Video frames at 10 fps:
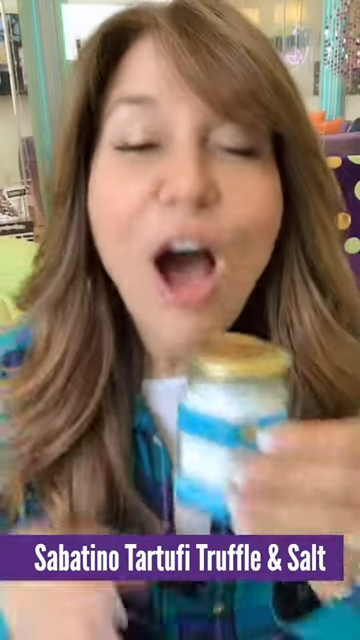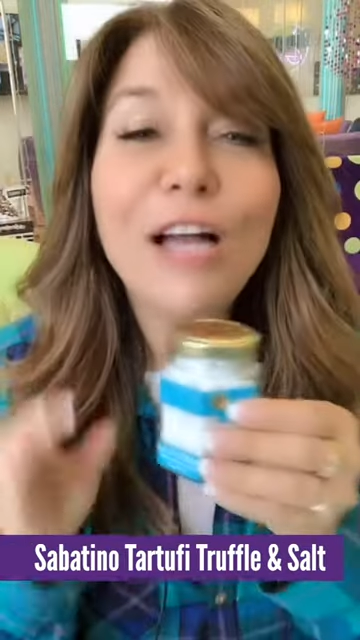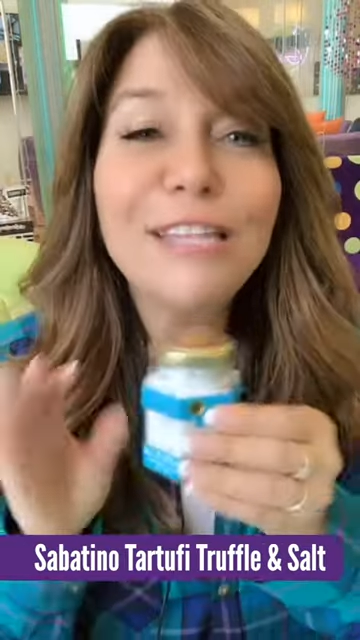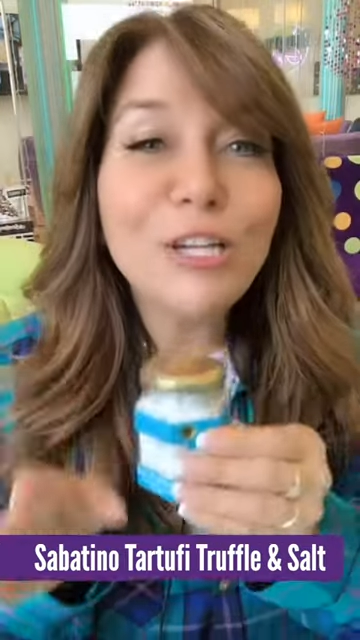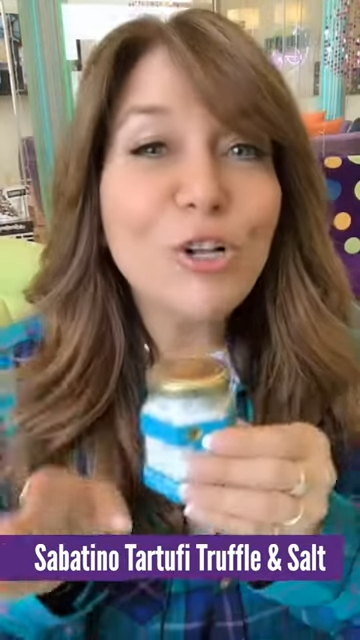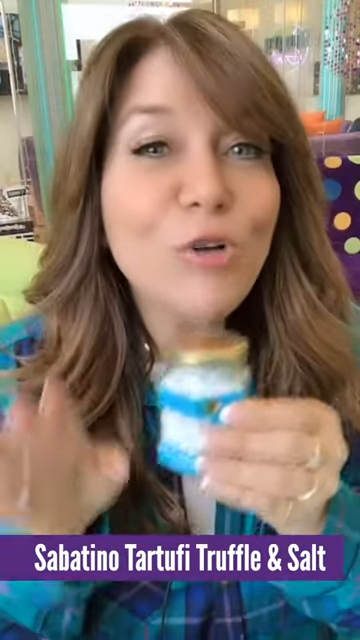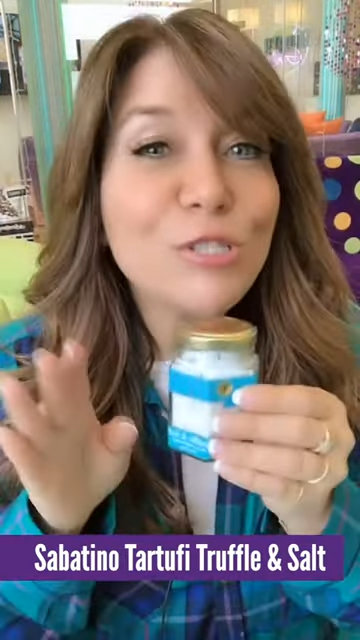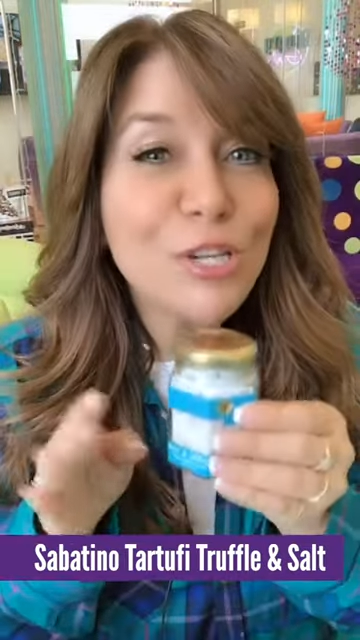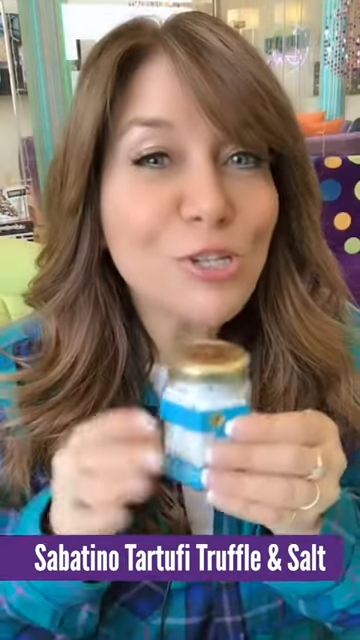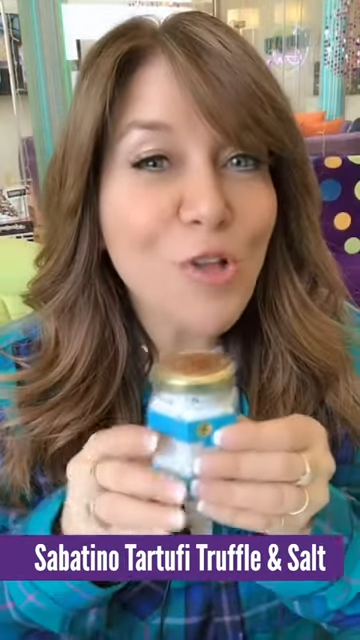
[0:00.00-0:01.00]
A little goes
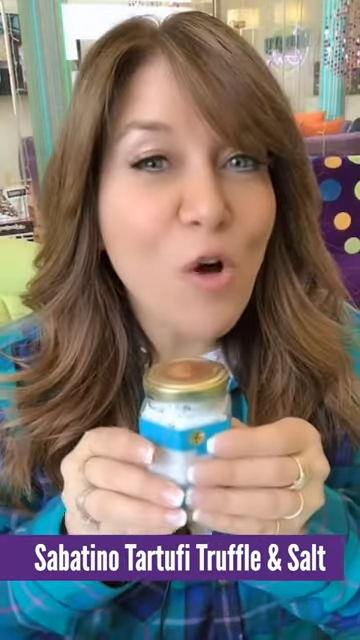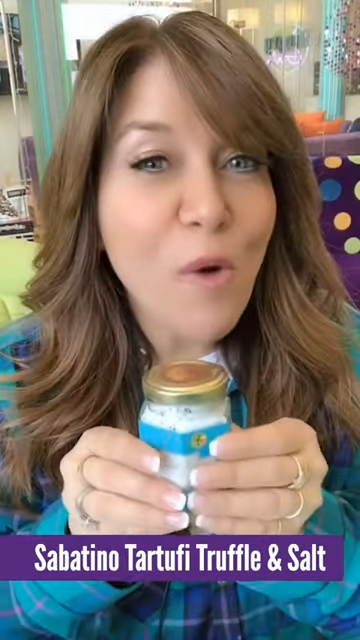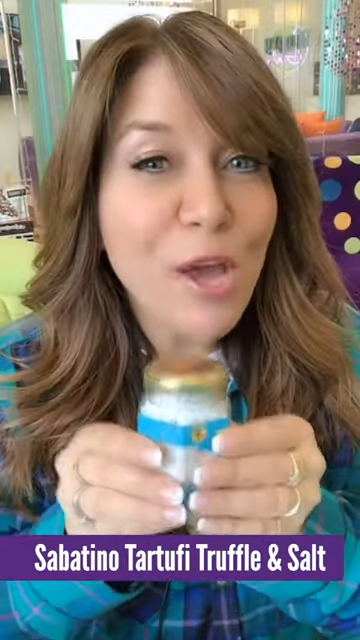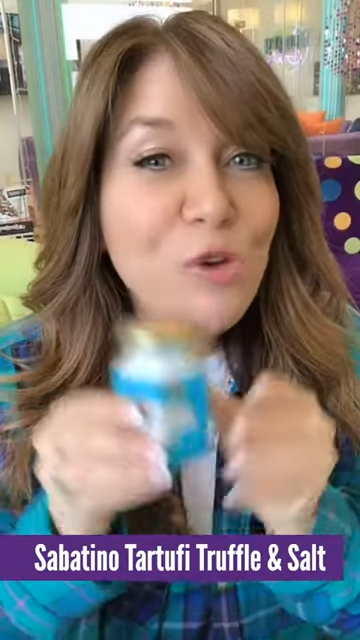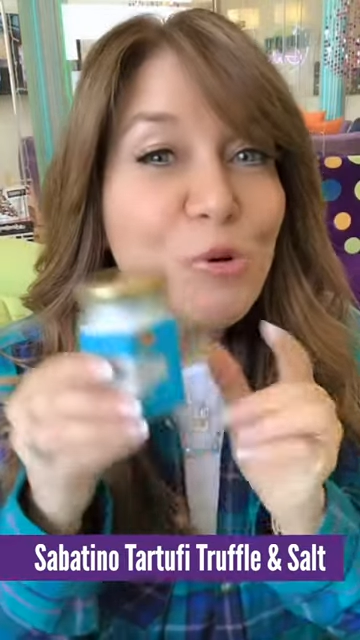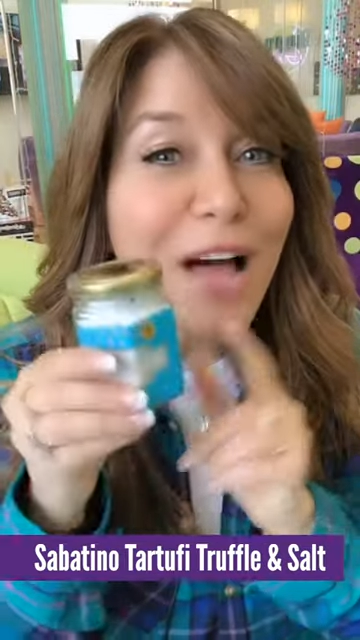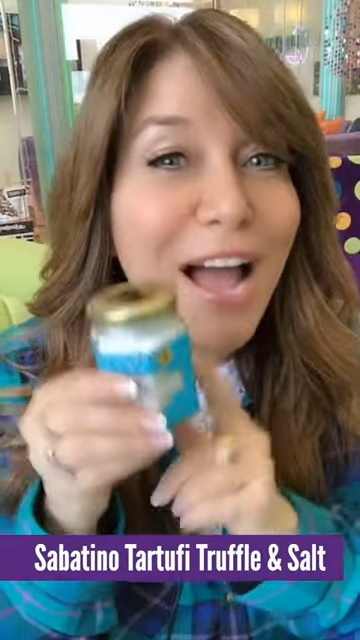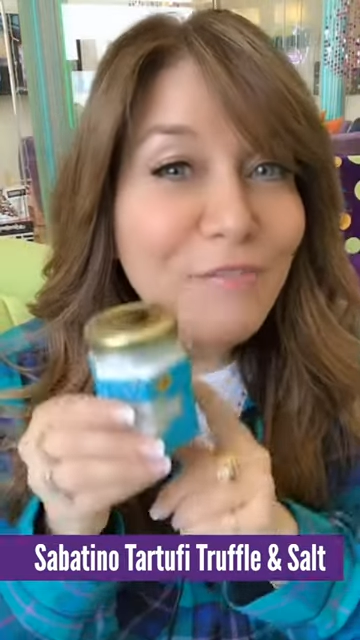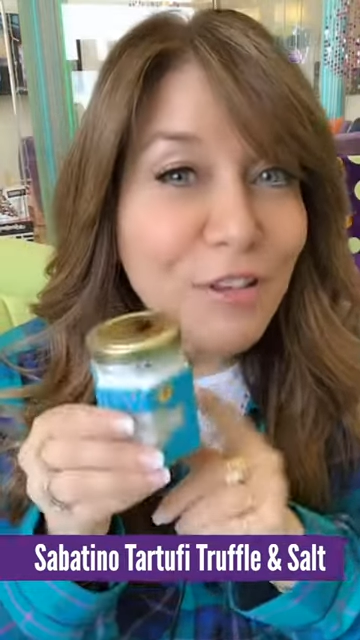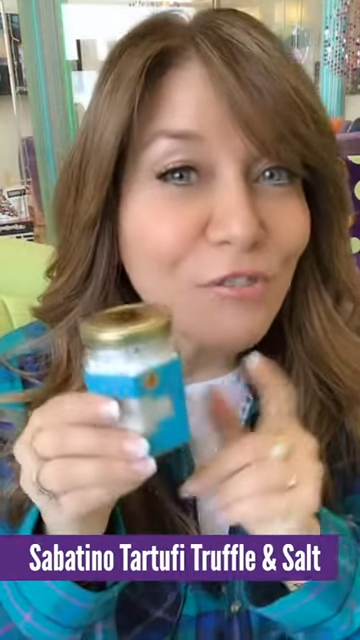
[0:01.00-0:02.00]
such a long way. You will
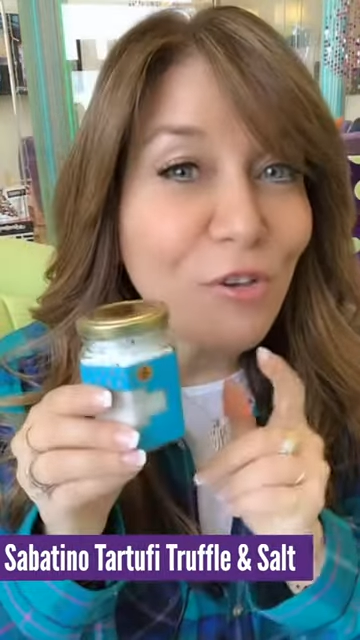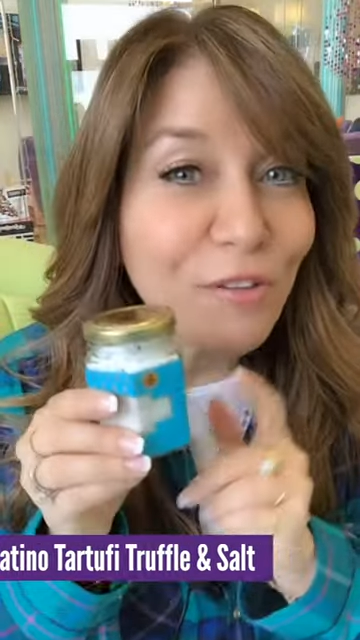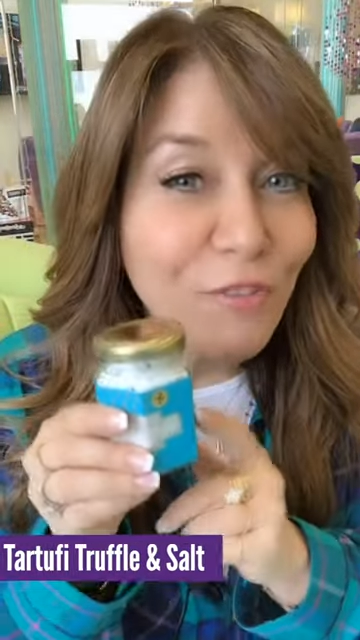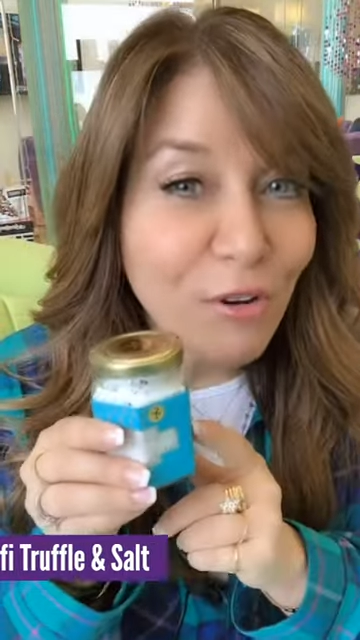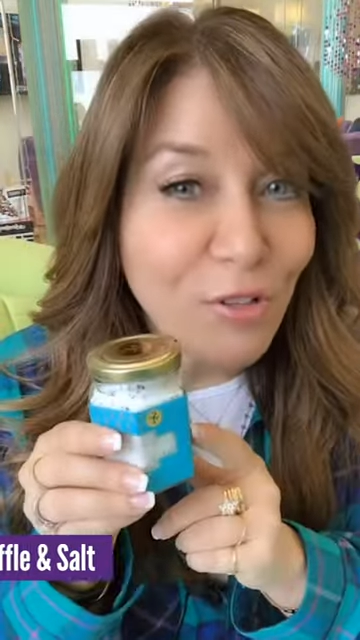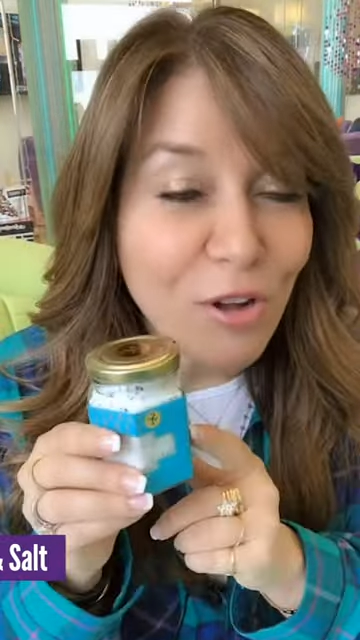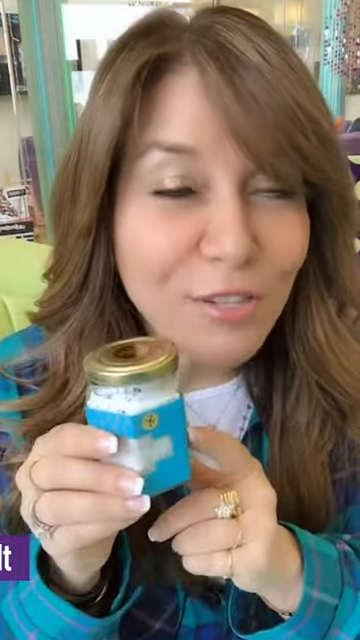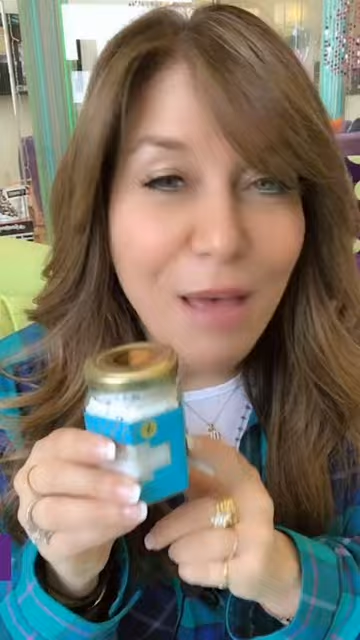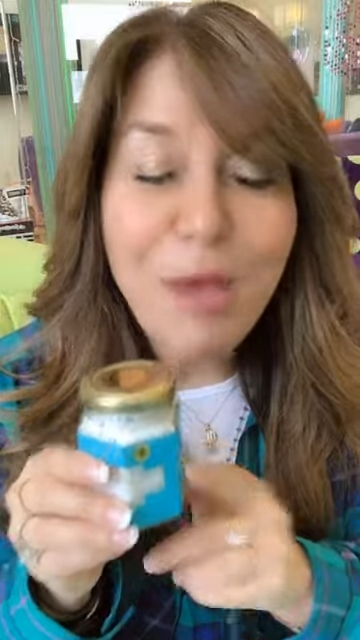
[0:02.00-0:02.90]
have this for a very long time.